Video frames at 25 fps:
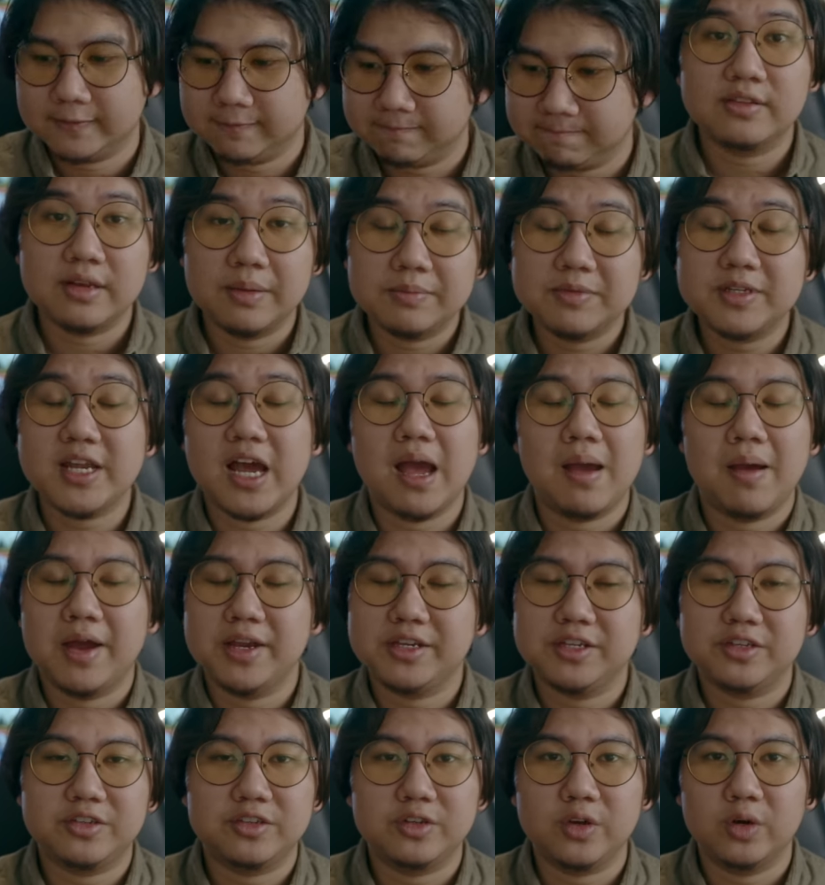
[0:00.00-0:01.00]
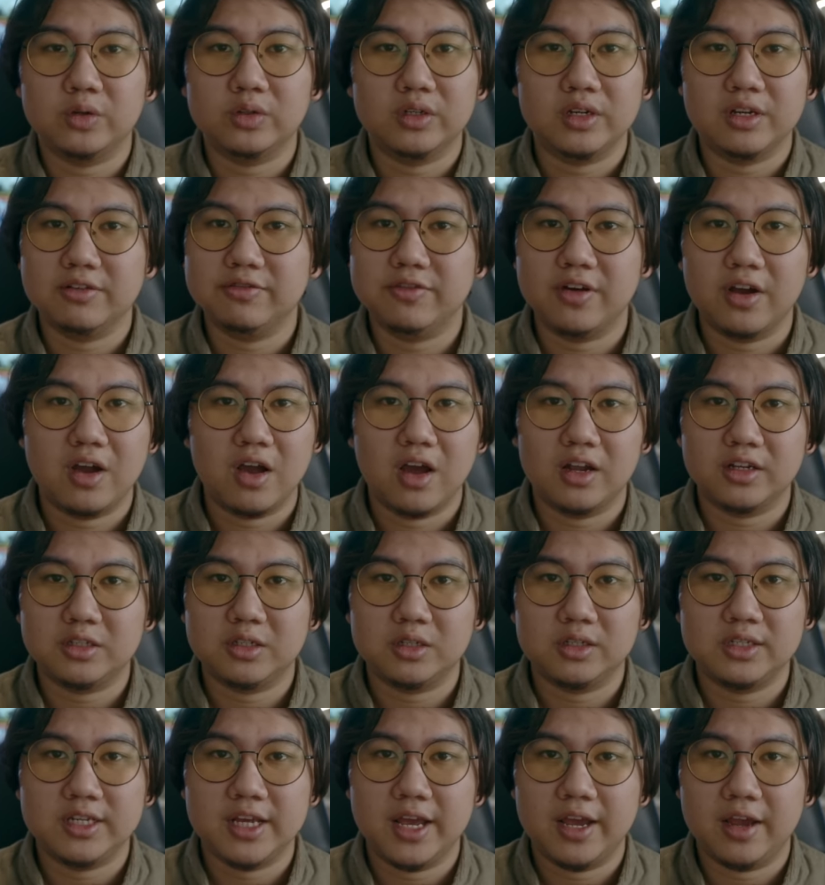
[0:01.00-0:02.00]
Sometimes I just totally forgot
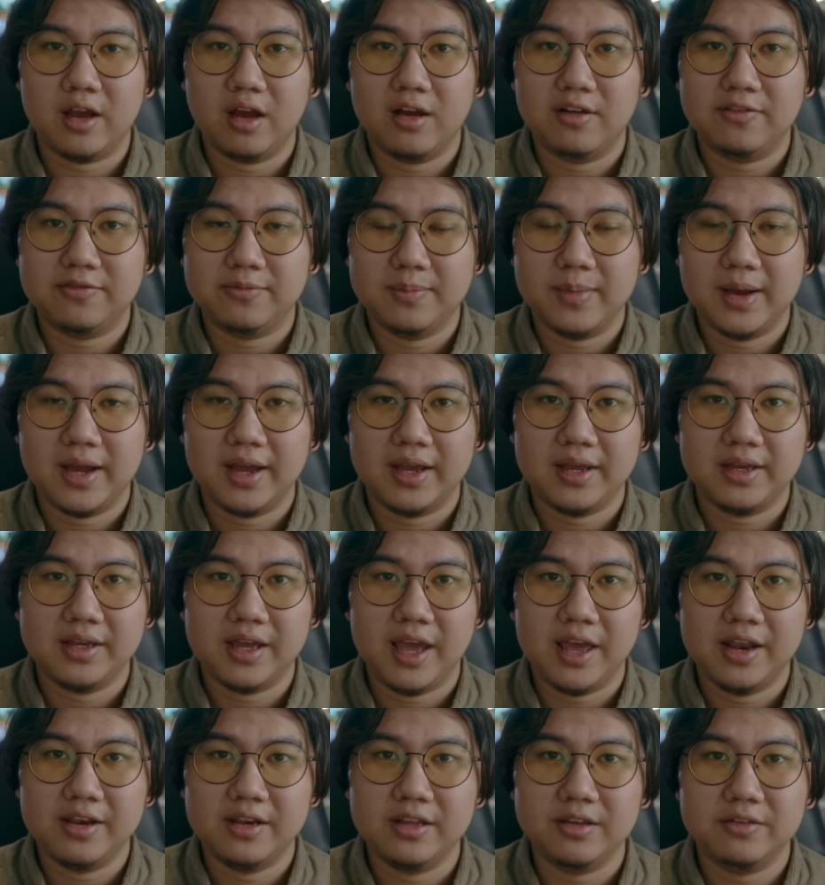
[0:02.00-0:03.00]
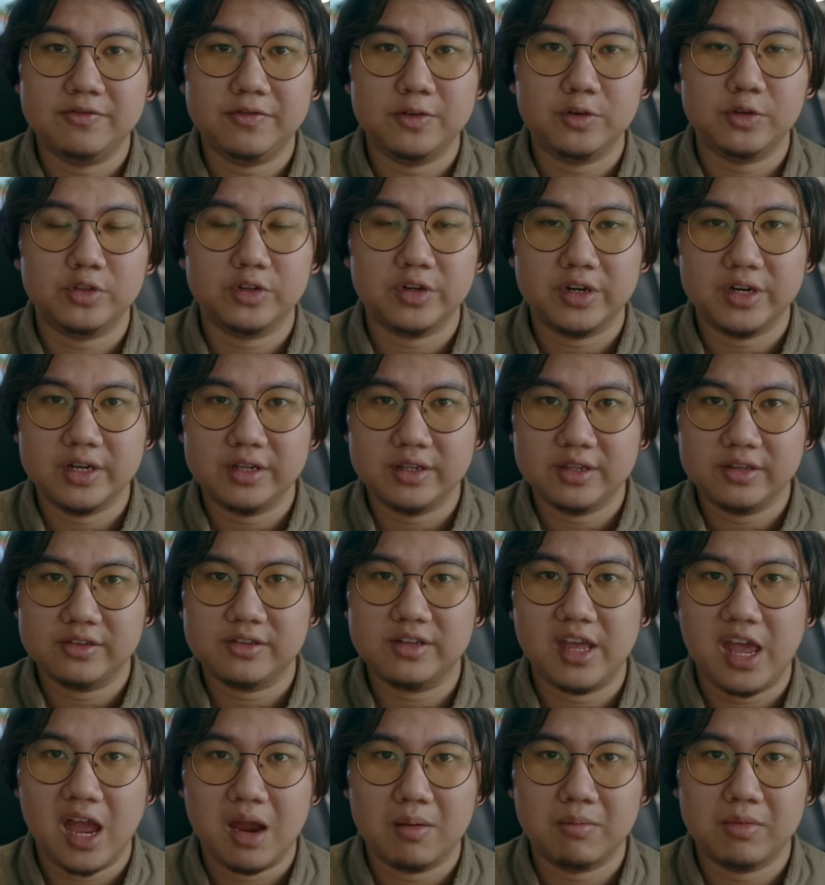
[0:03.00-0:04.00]
to take off my ND filter in this
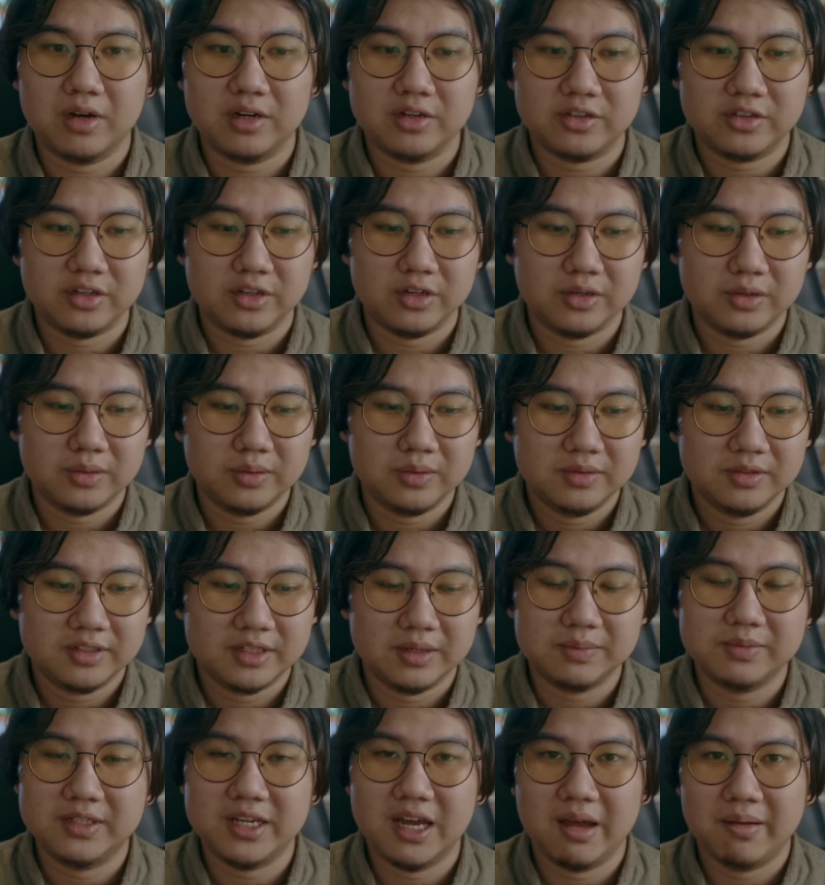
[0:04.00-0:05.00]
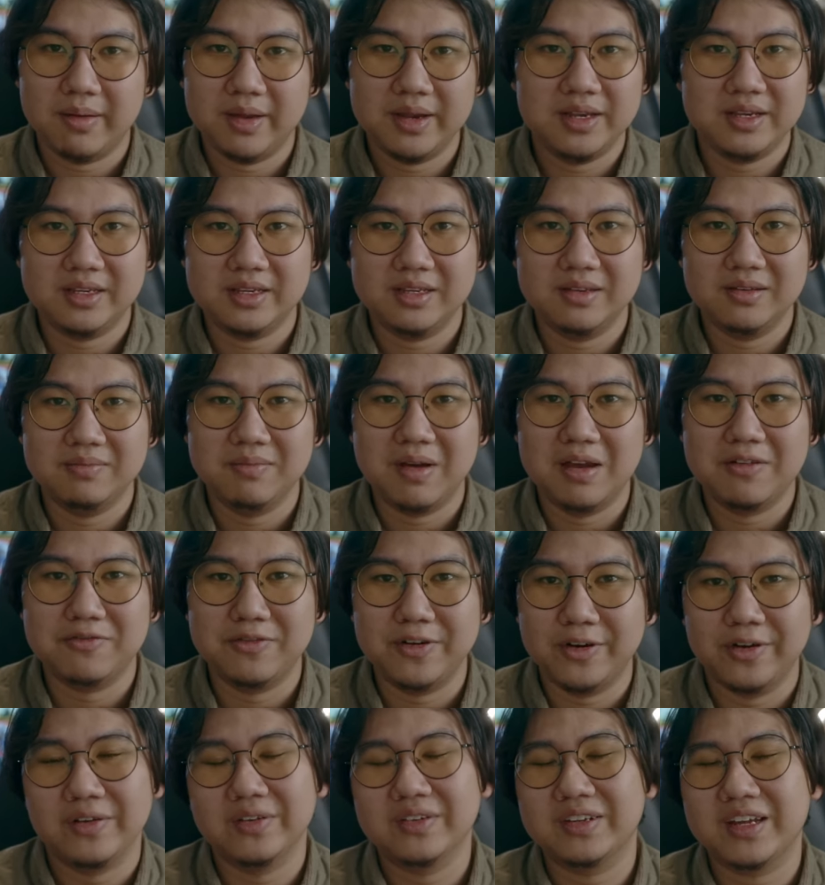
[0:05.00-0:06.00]
camera so sometimes my
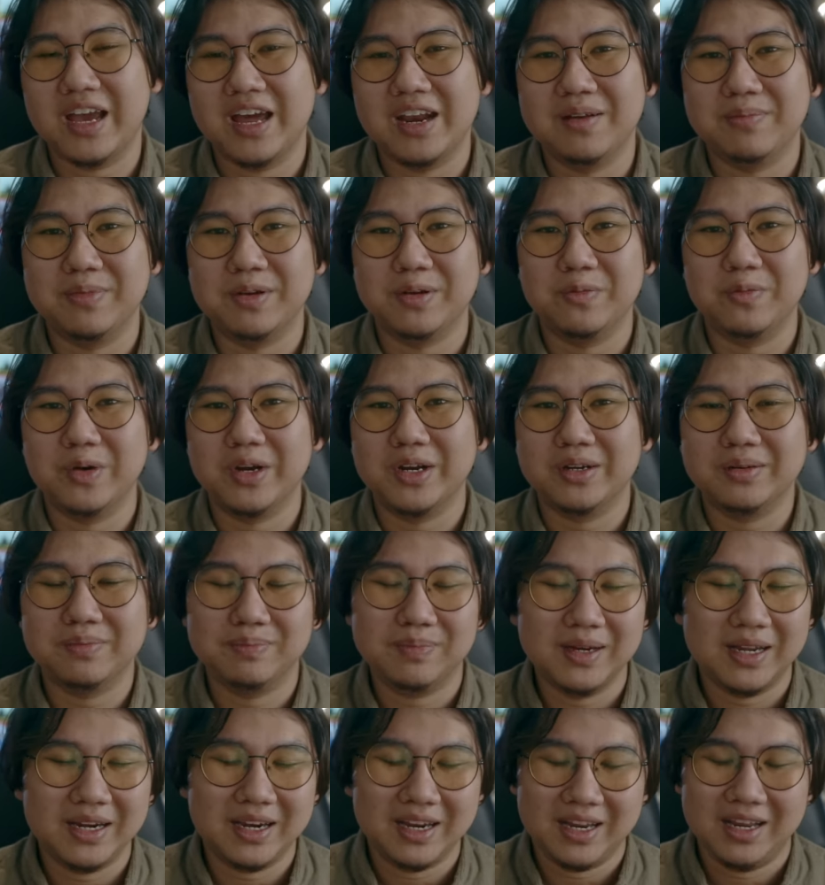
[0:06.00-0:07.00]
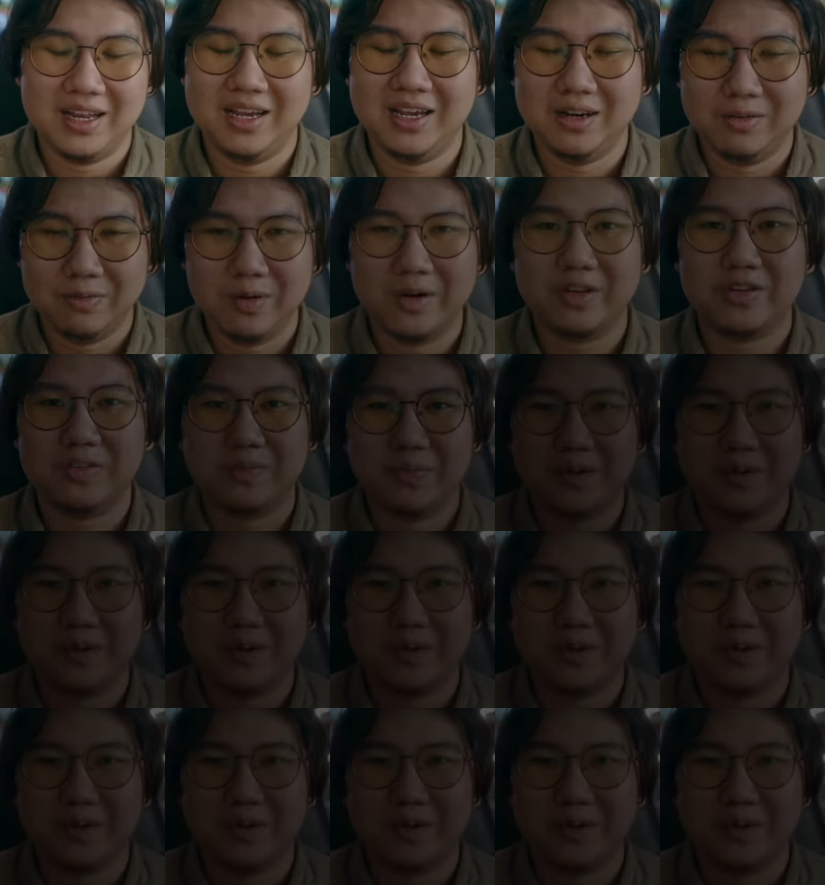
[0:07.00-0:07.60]
photos kind of a bit weird but it works